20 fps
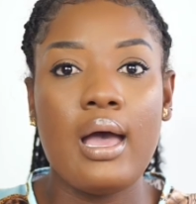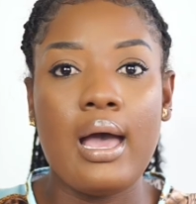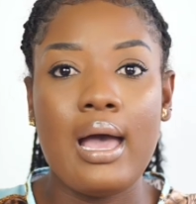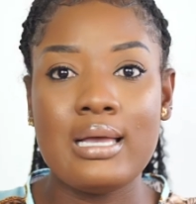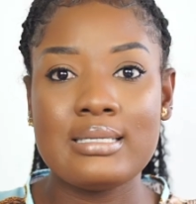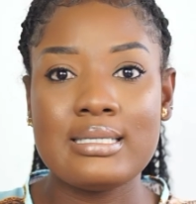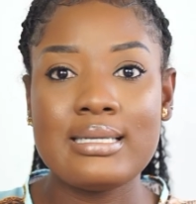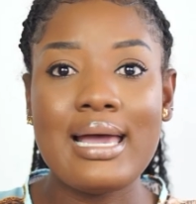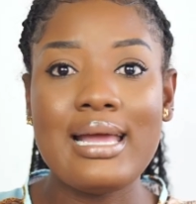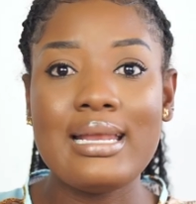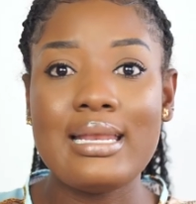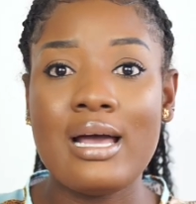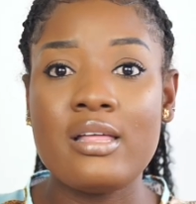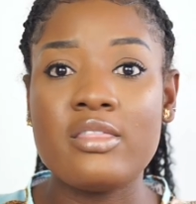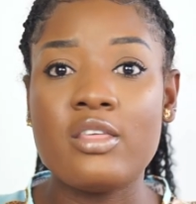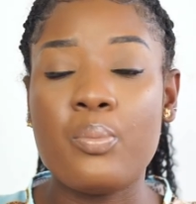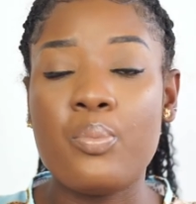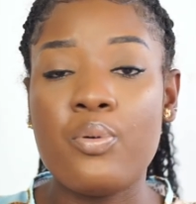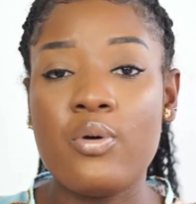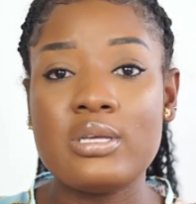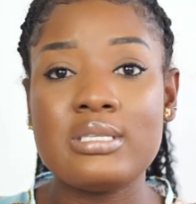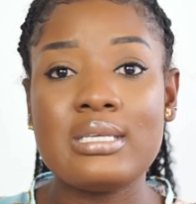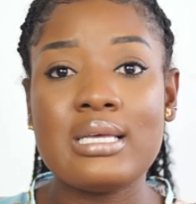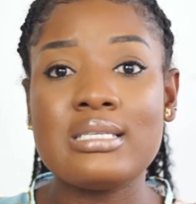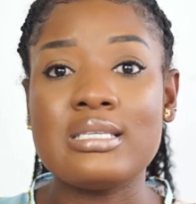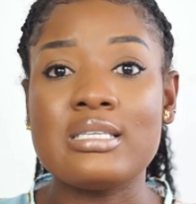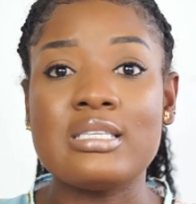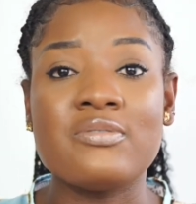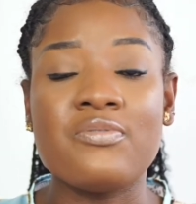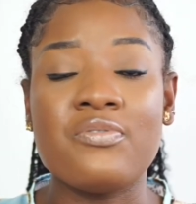Aside that, the
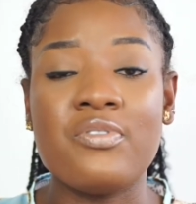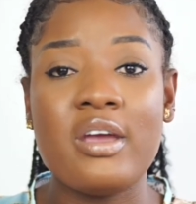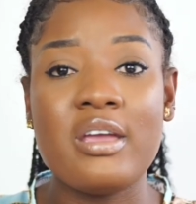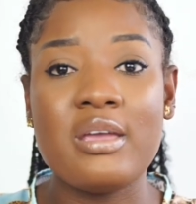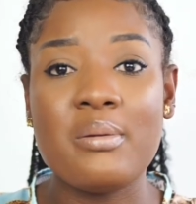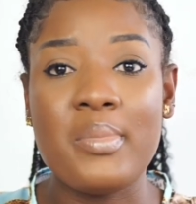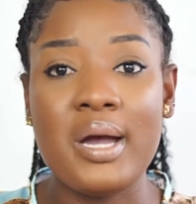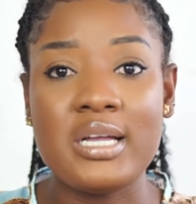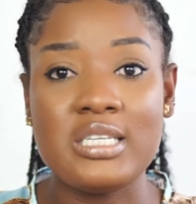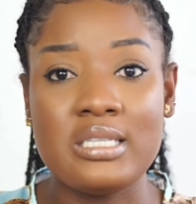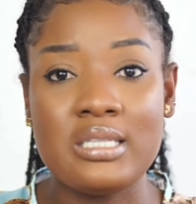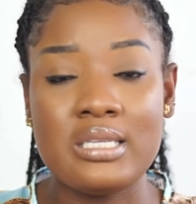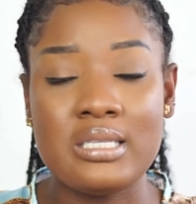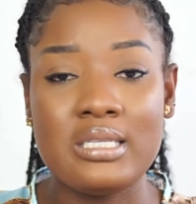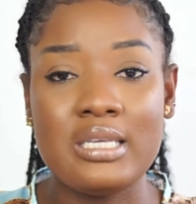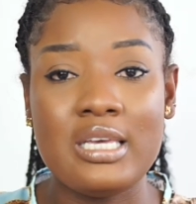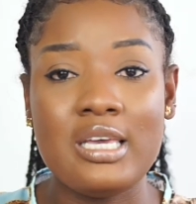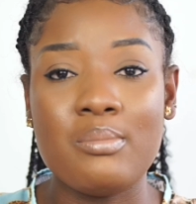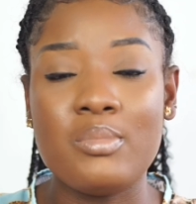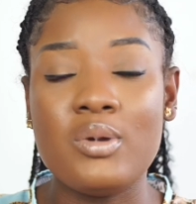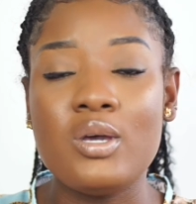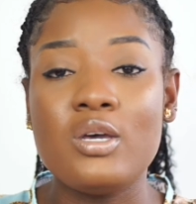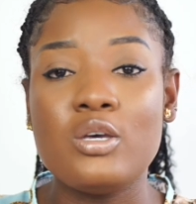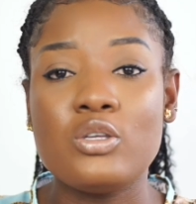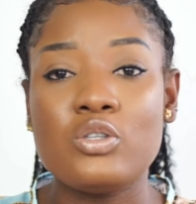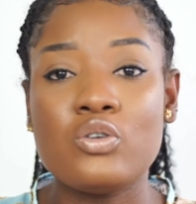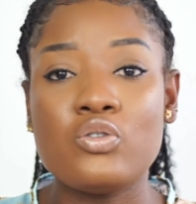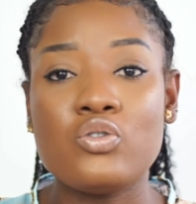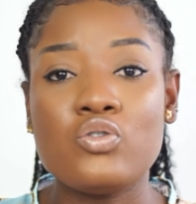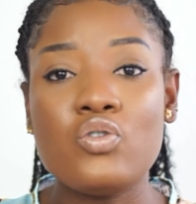process is very much the same.
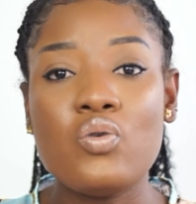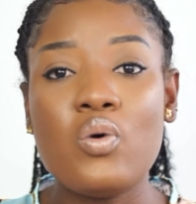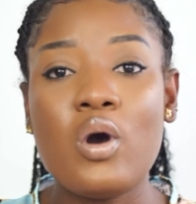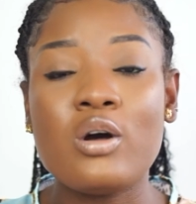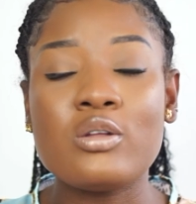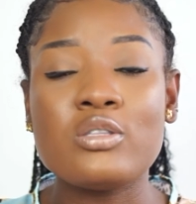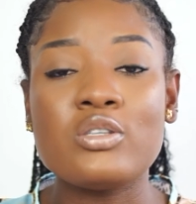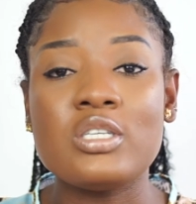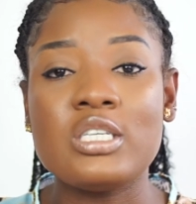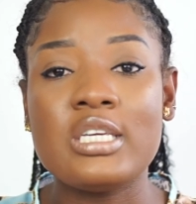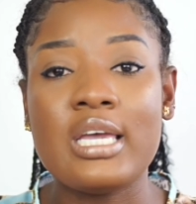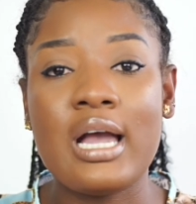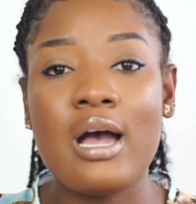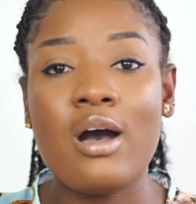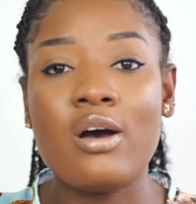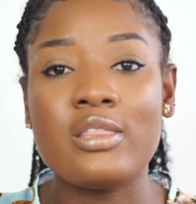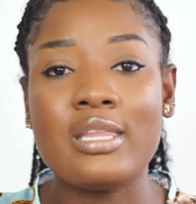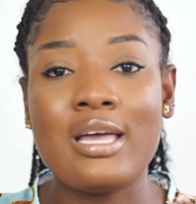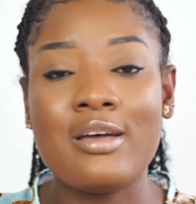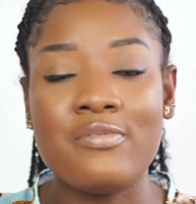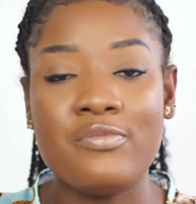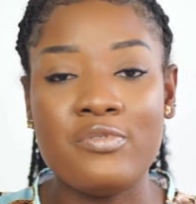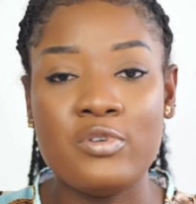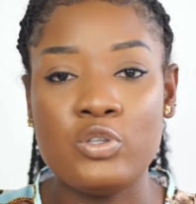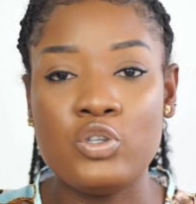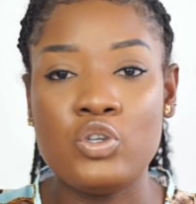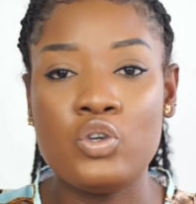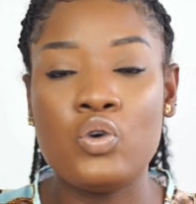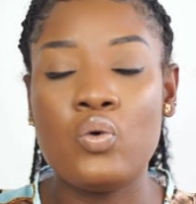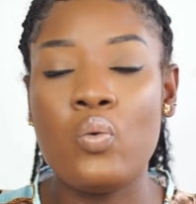So do well to check out that
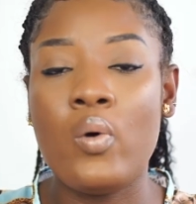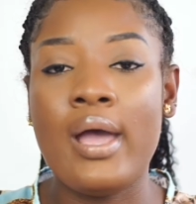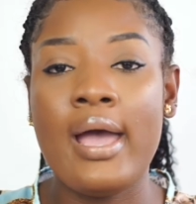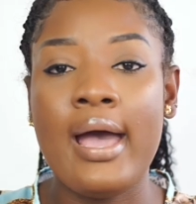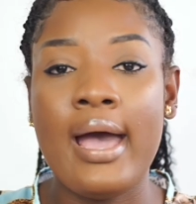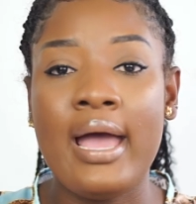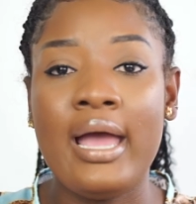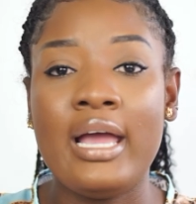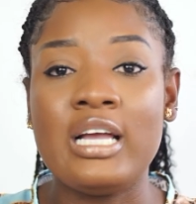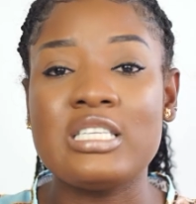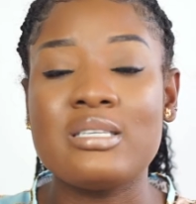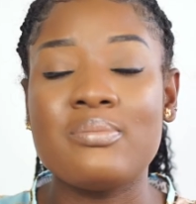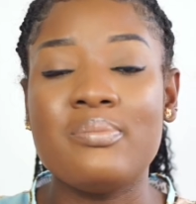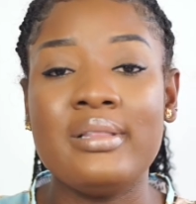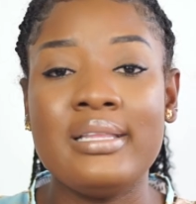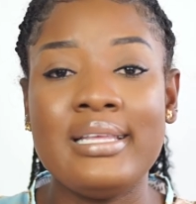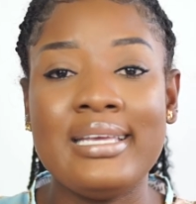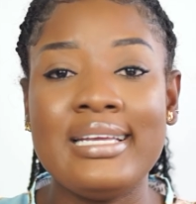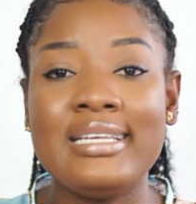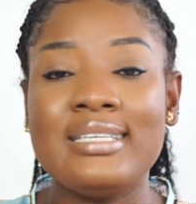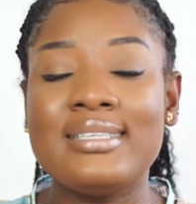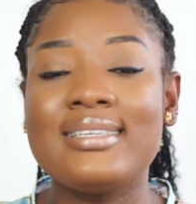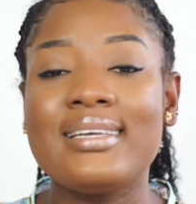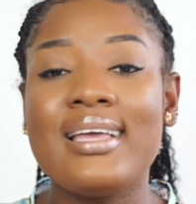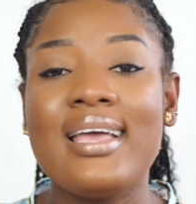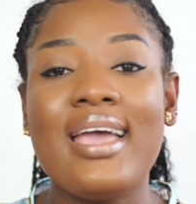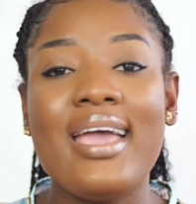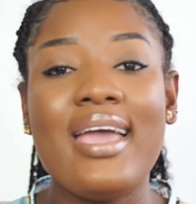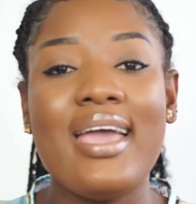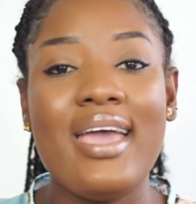video where I explained
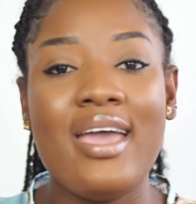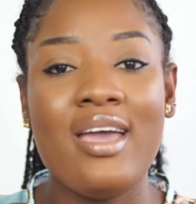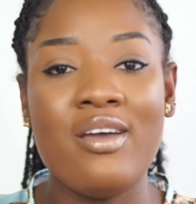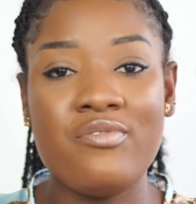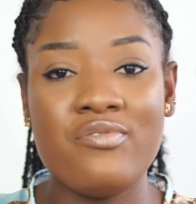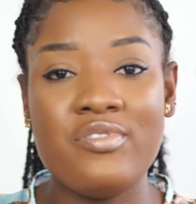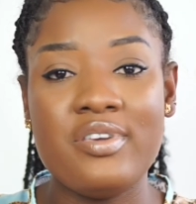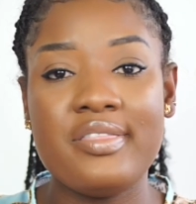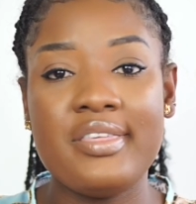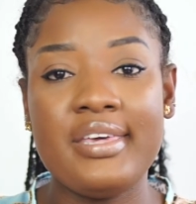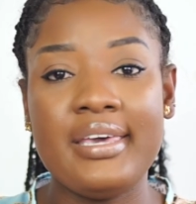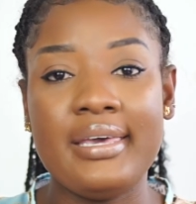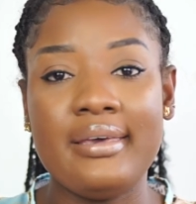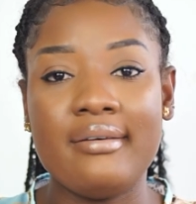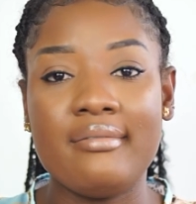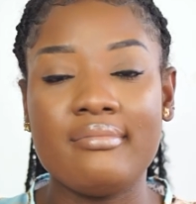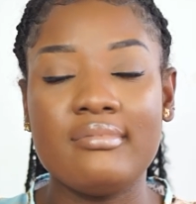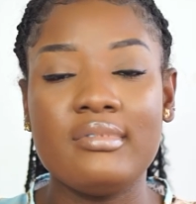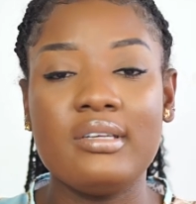everything.